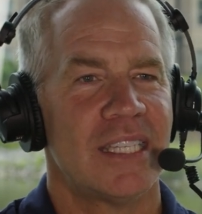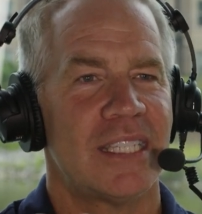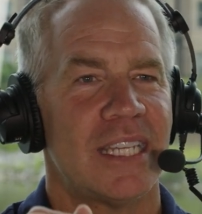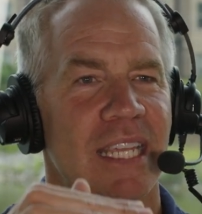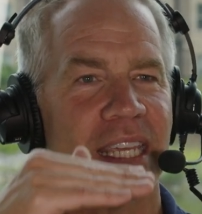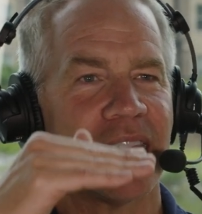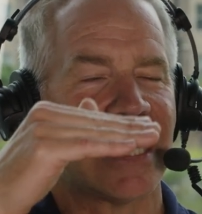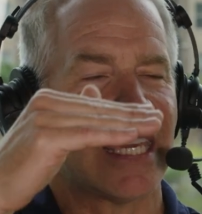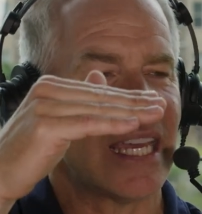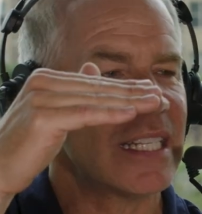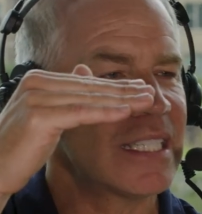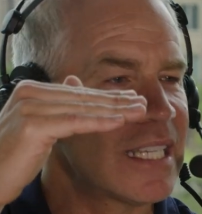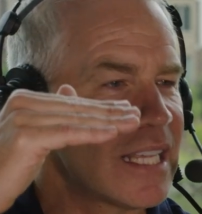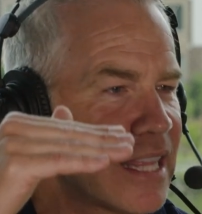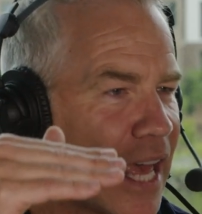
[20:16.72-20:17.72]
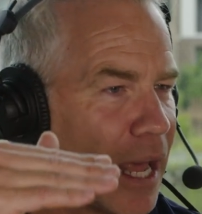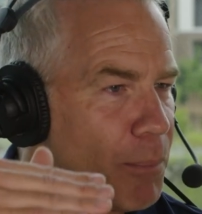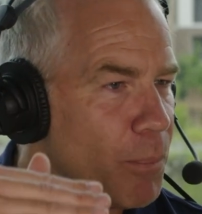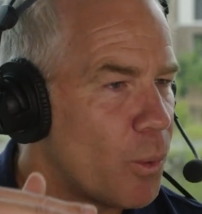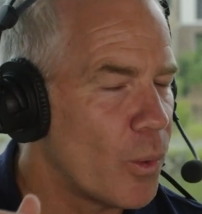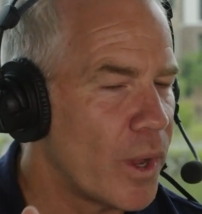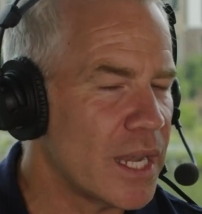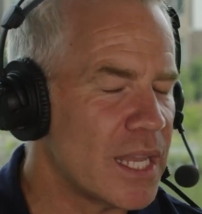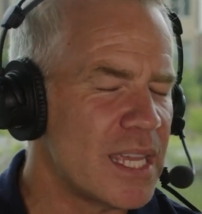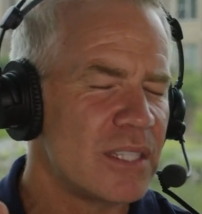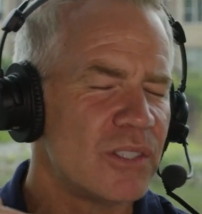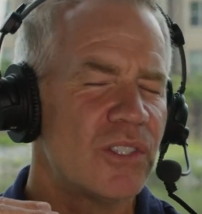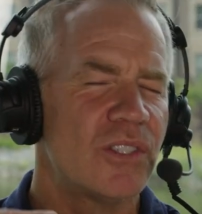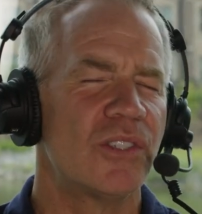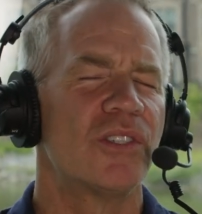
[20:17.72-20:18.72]
to get to that point
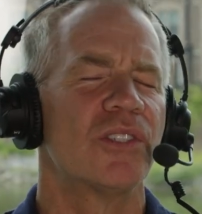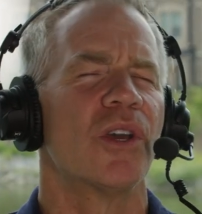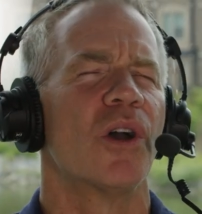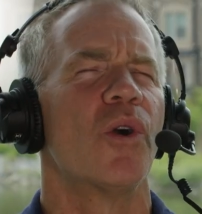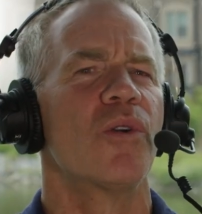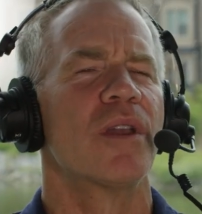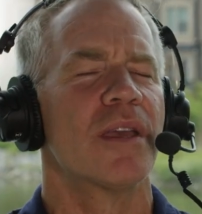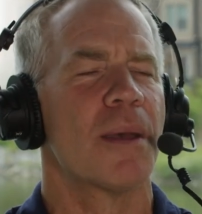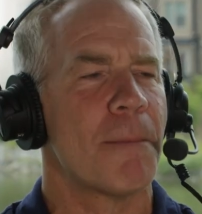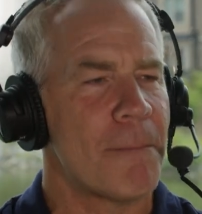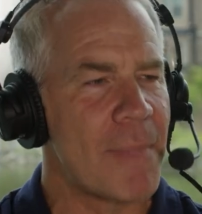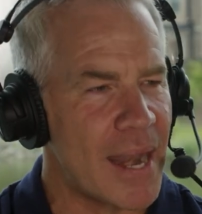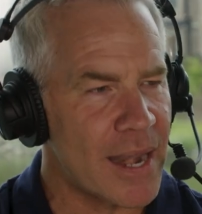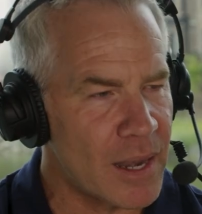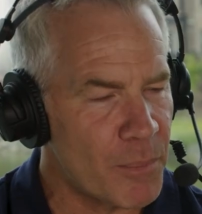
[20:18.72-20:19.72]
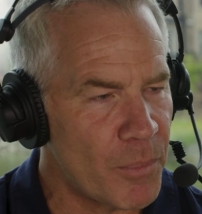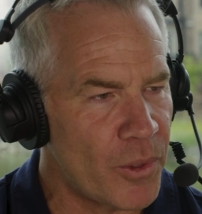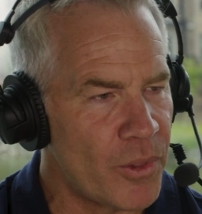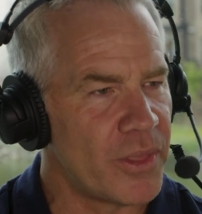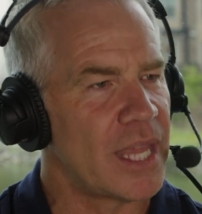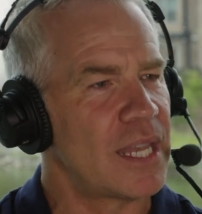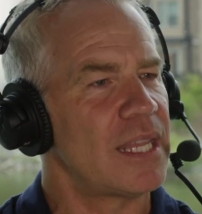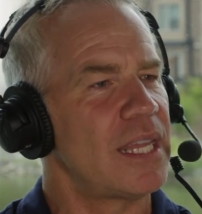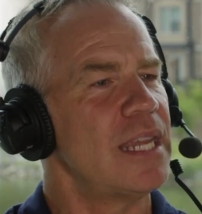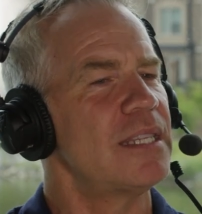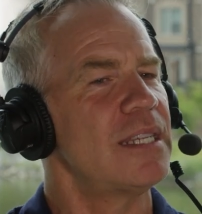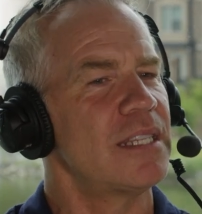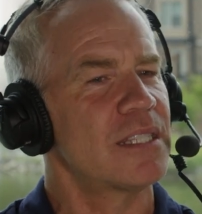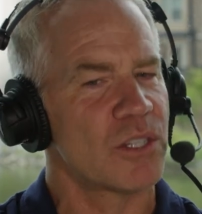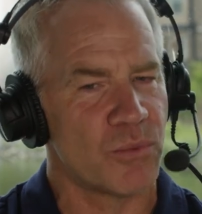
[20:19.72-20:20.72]
is so commendable and
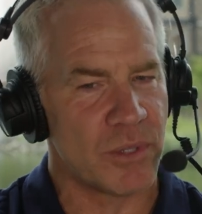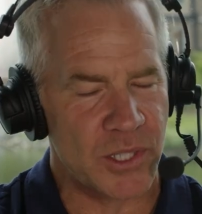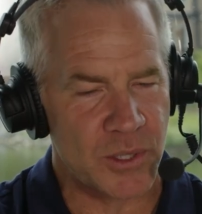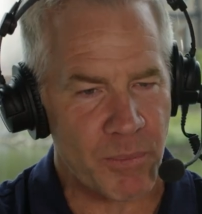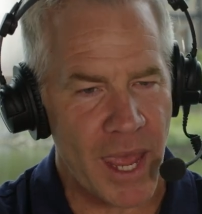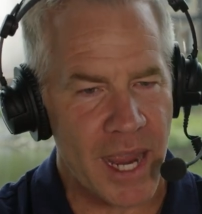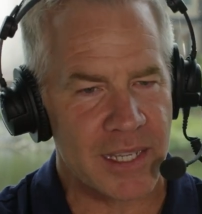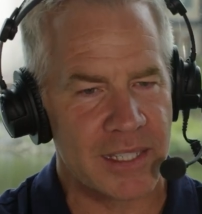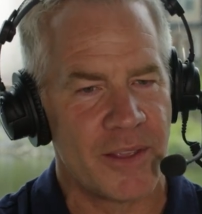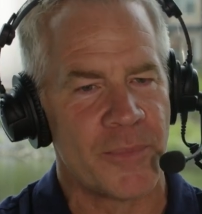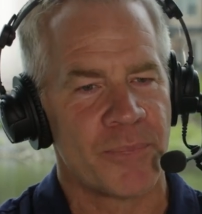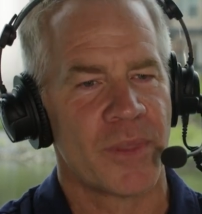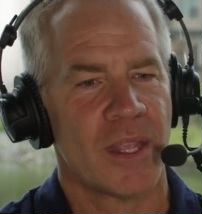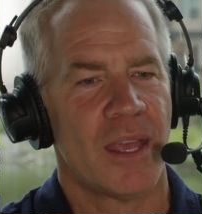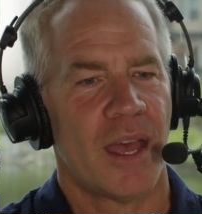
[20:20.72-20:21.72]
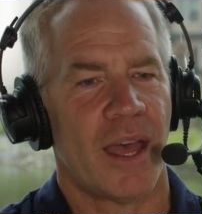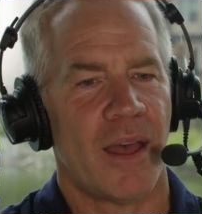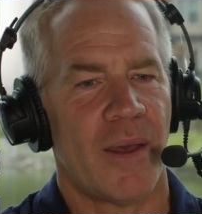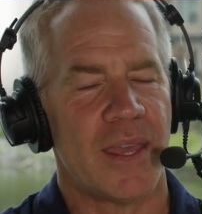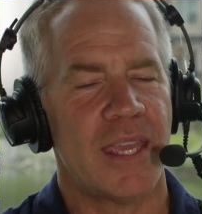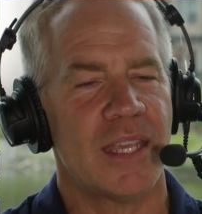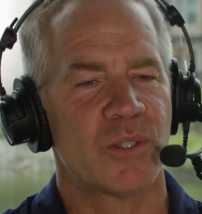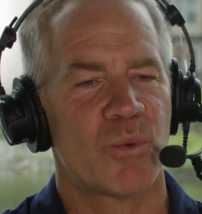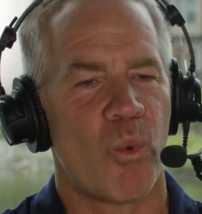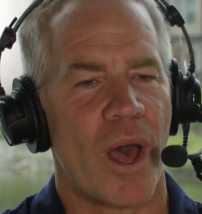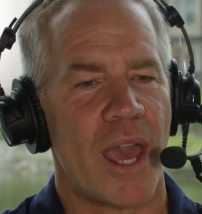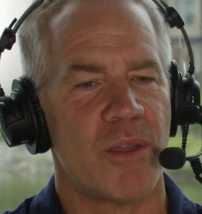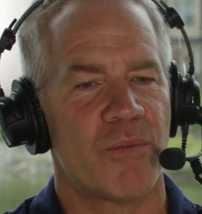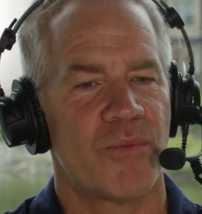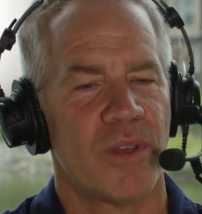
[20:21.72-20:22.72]
easy to respect. Uh, his
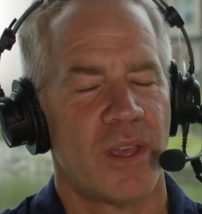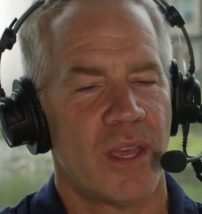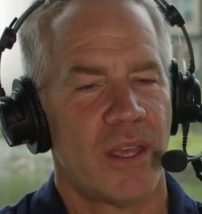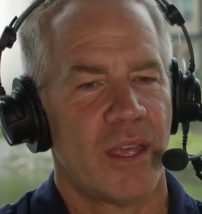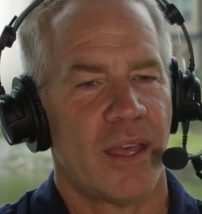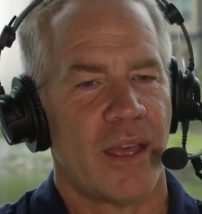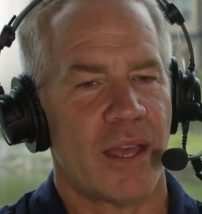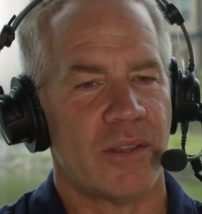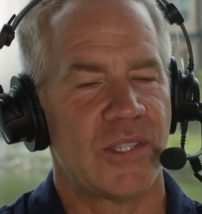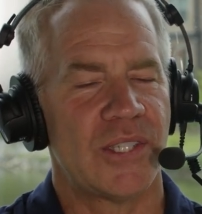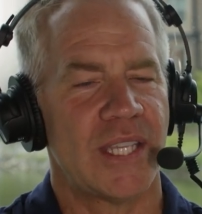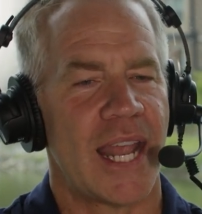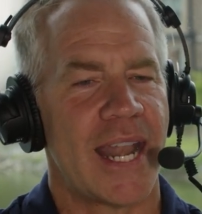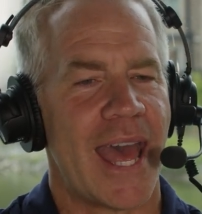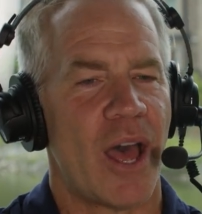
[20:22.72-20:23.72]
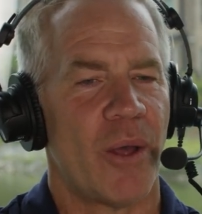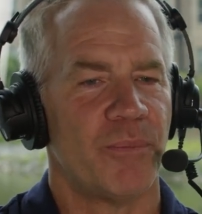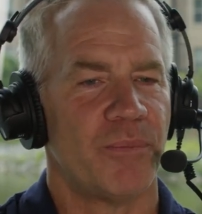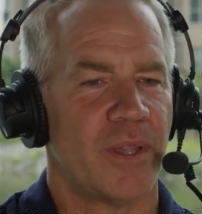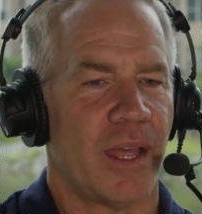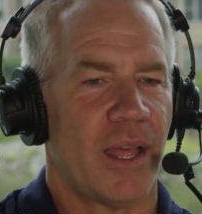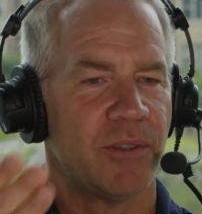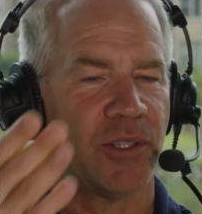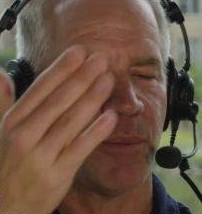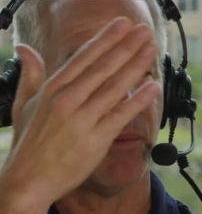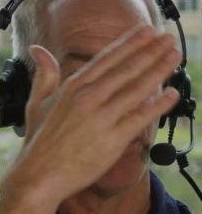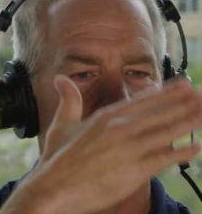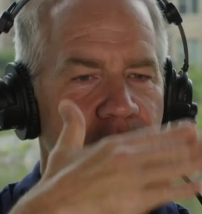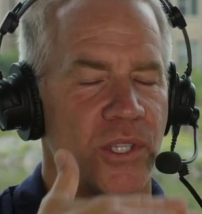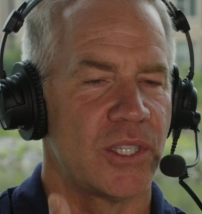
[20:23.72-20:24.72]
wife uh, sent out uh,
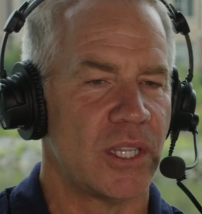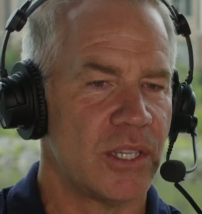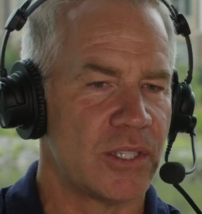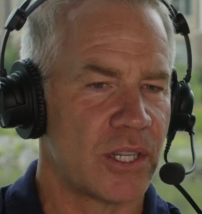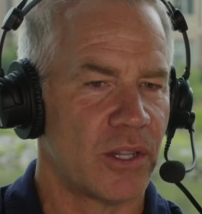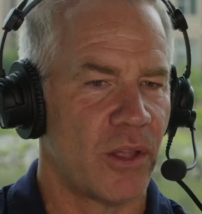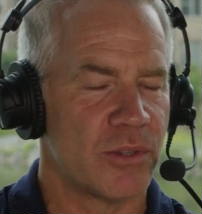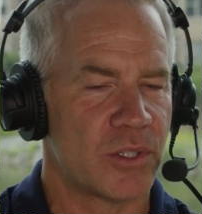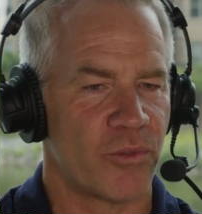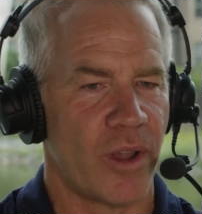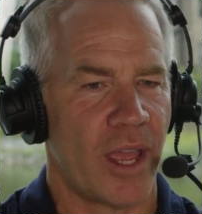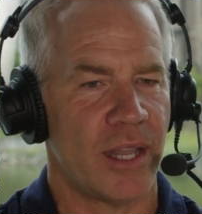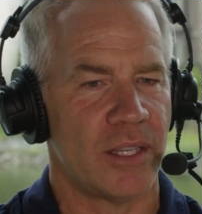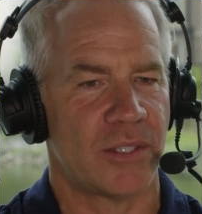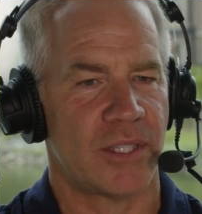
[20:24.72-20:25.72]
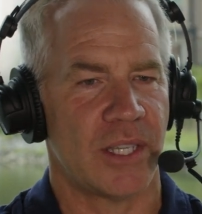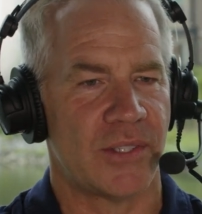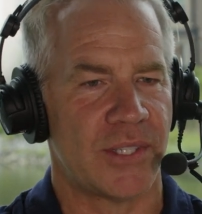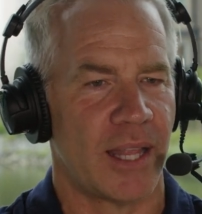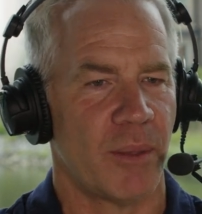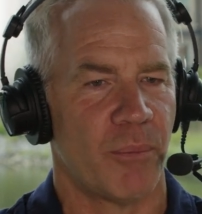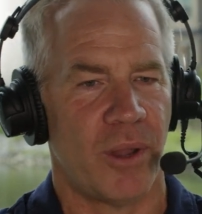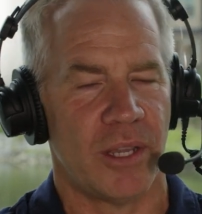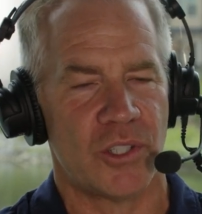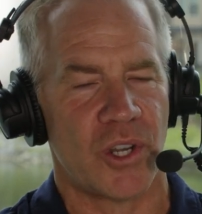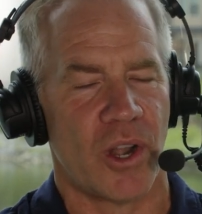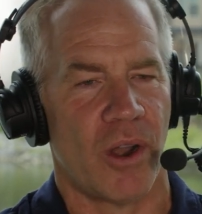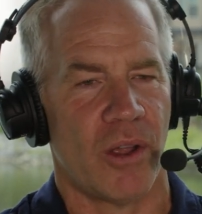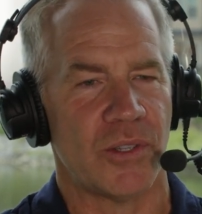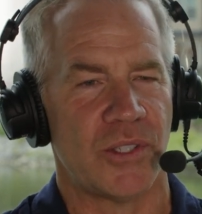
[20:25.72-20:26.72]
some notes to his close friends to celebrate
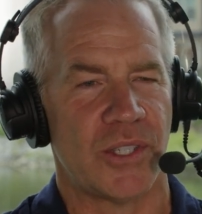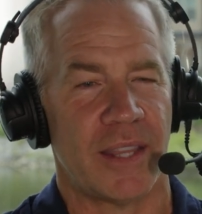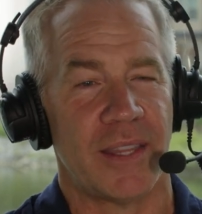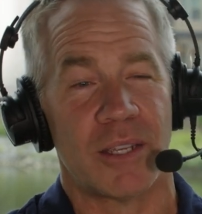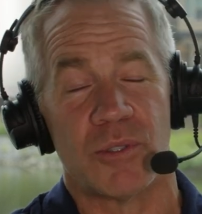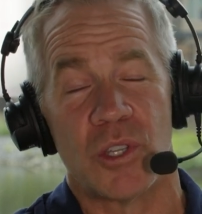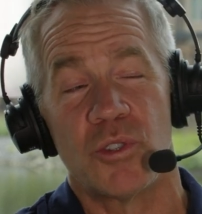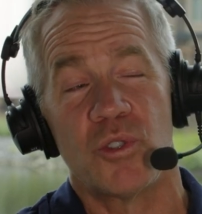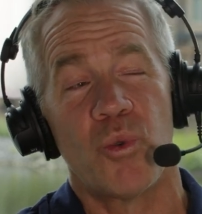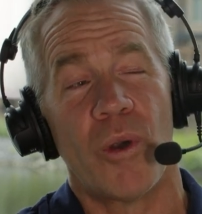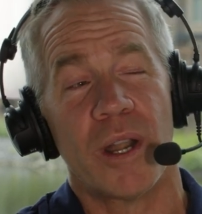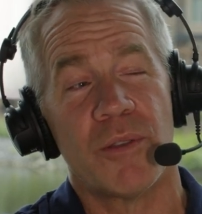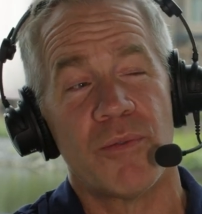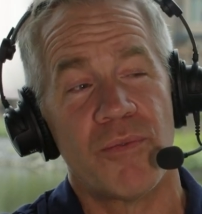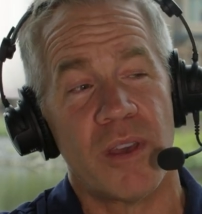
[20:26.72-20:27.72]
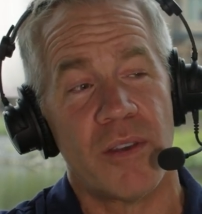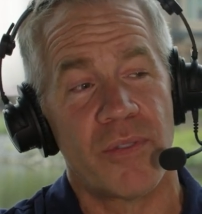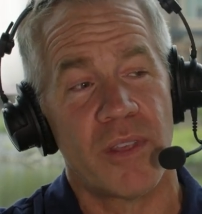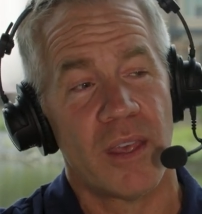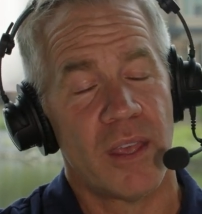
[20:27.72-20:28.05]
Charles's. I think it was his 25th,